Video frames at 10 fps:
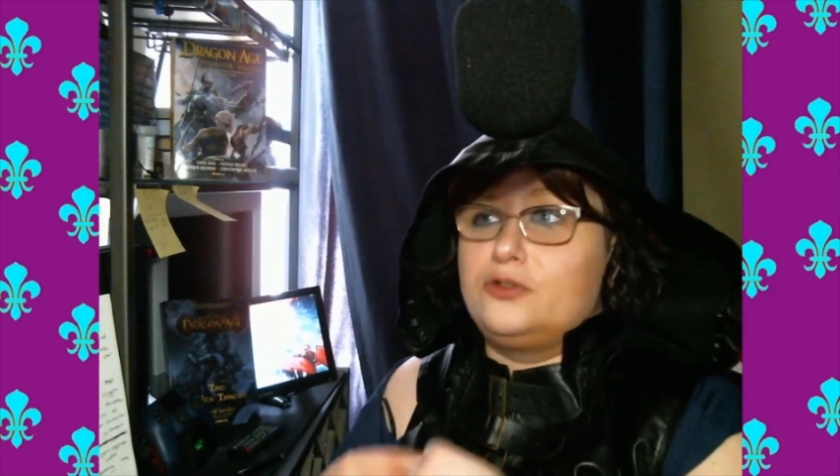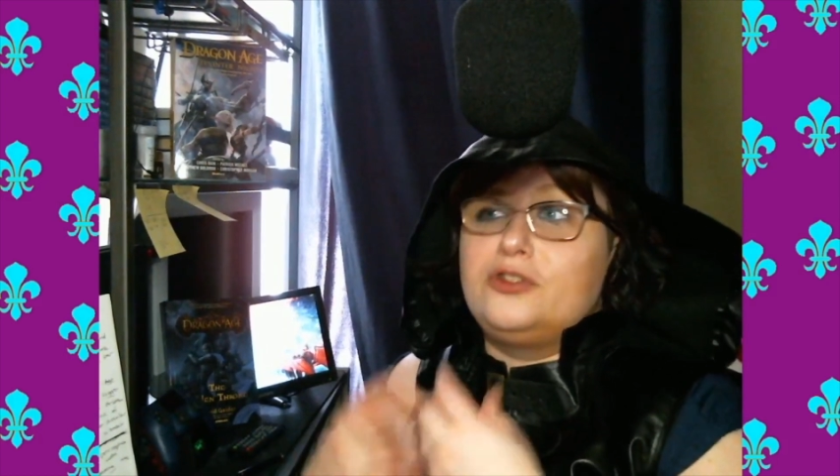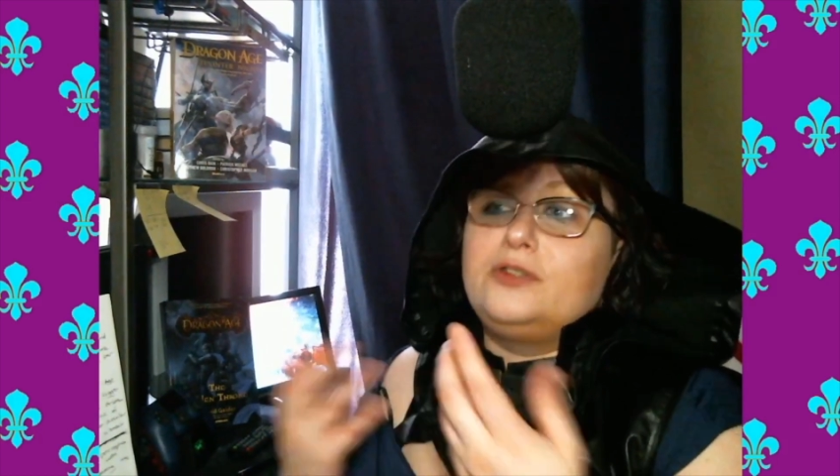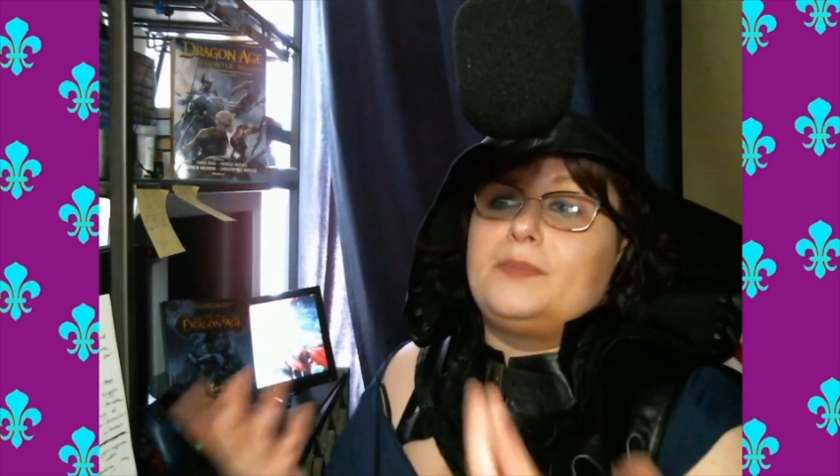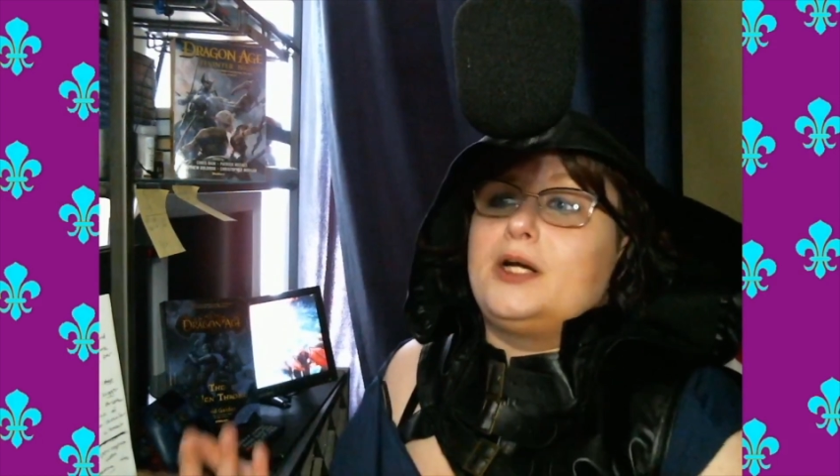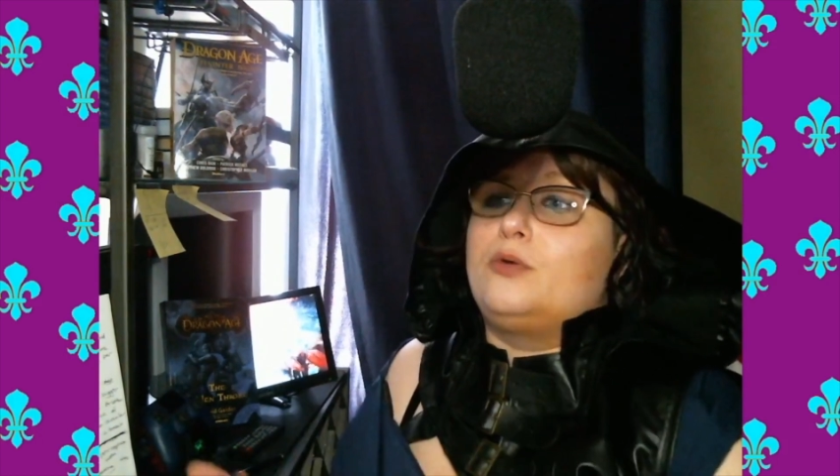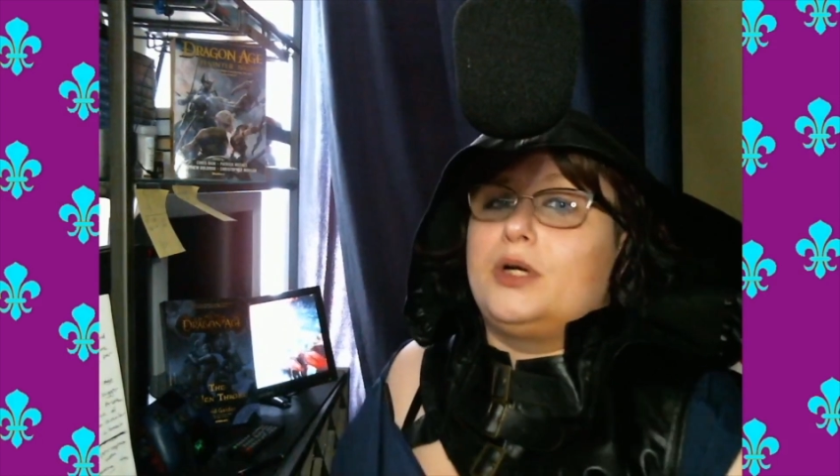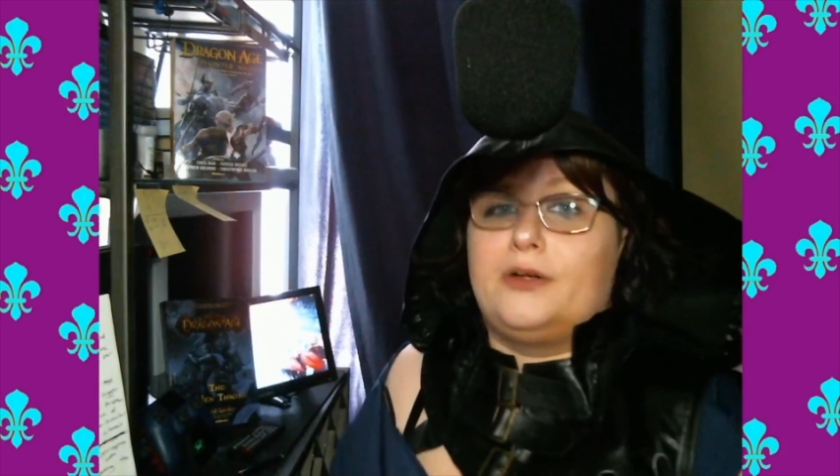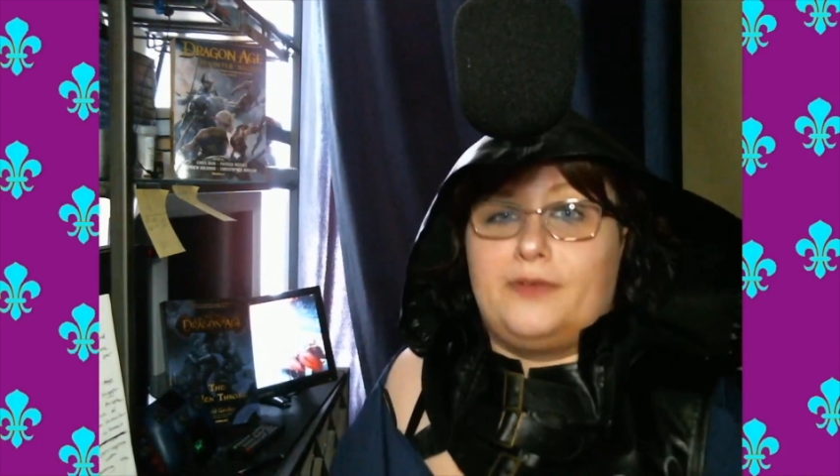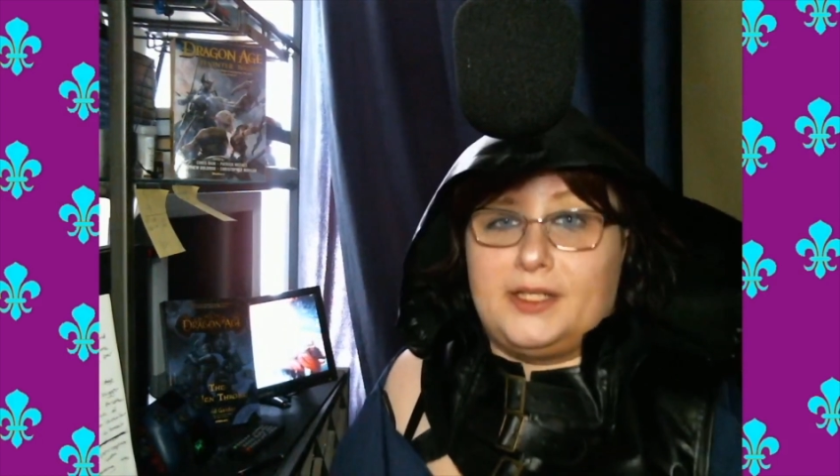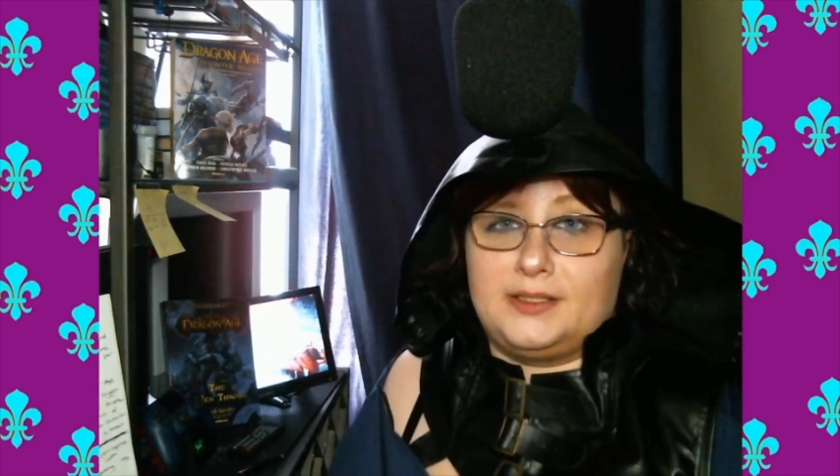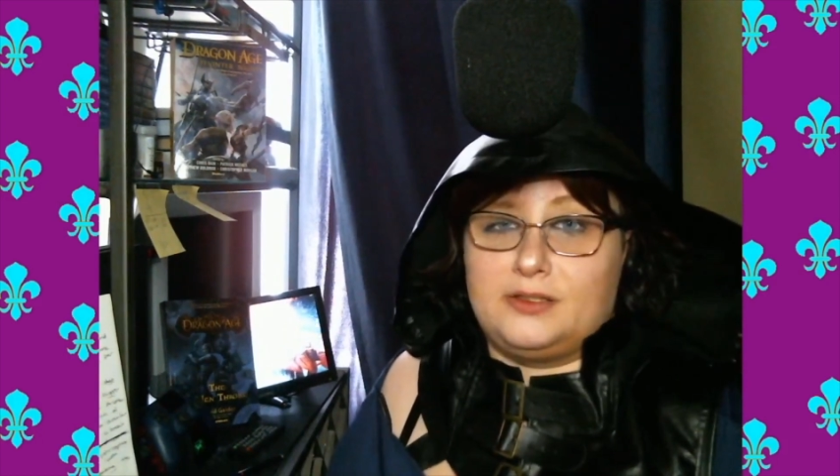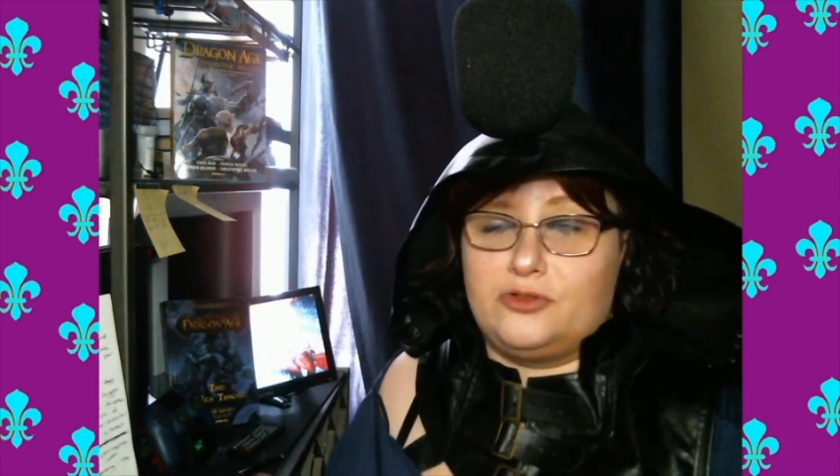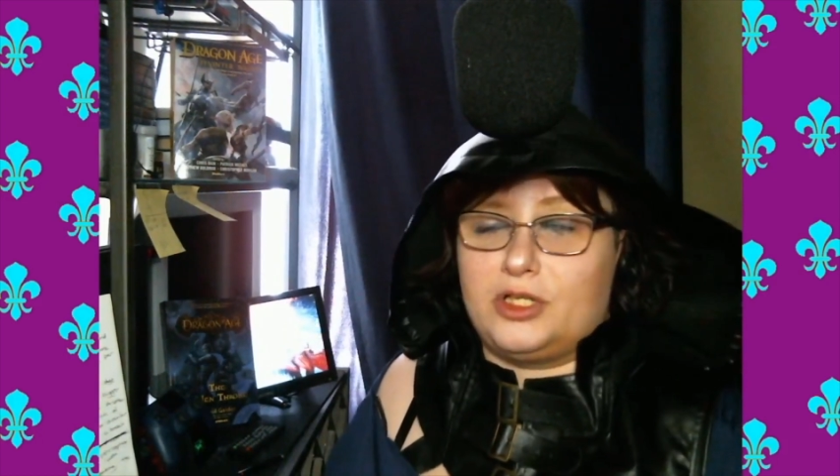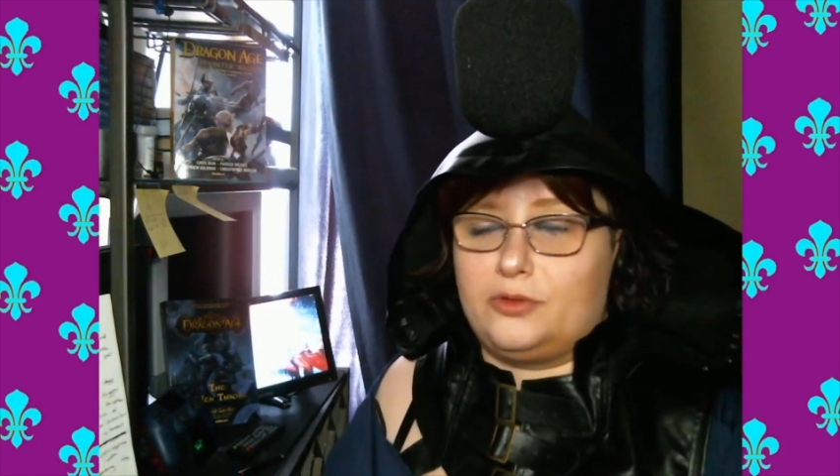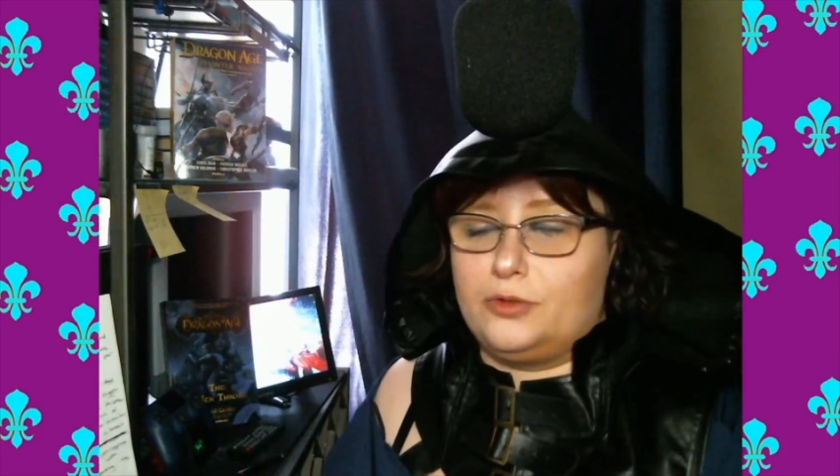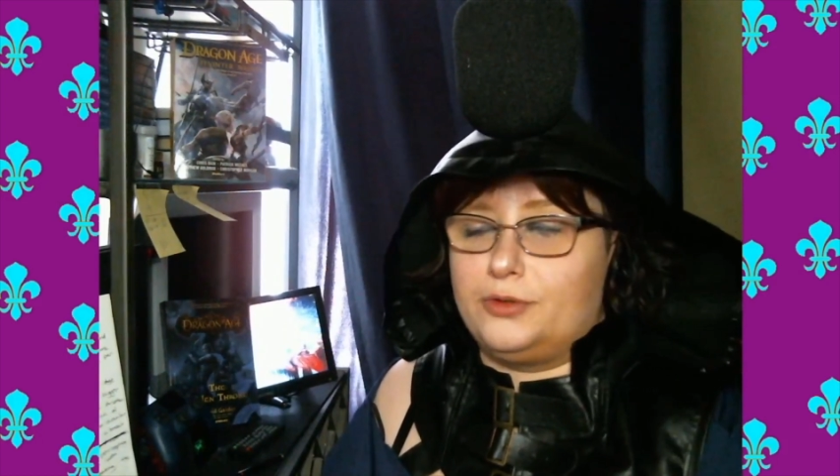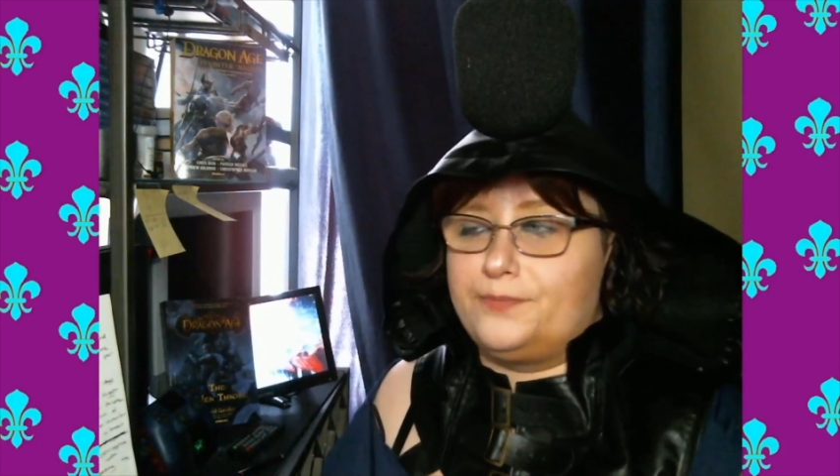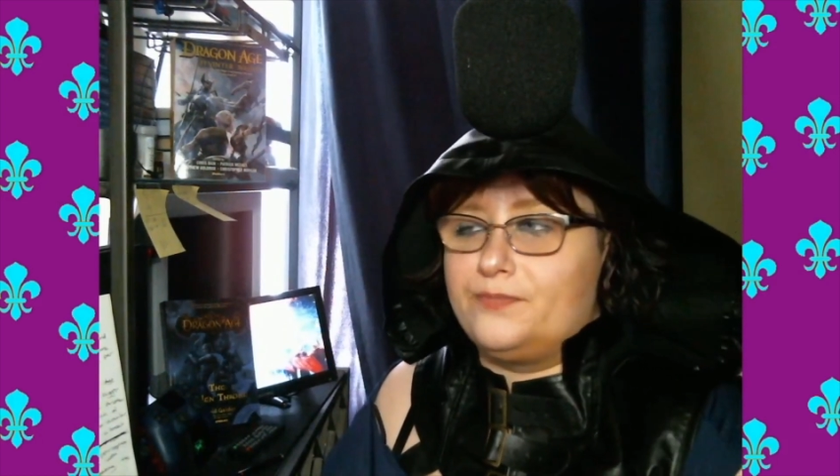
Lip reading: or just BioWare fans in general.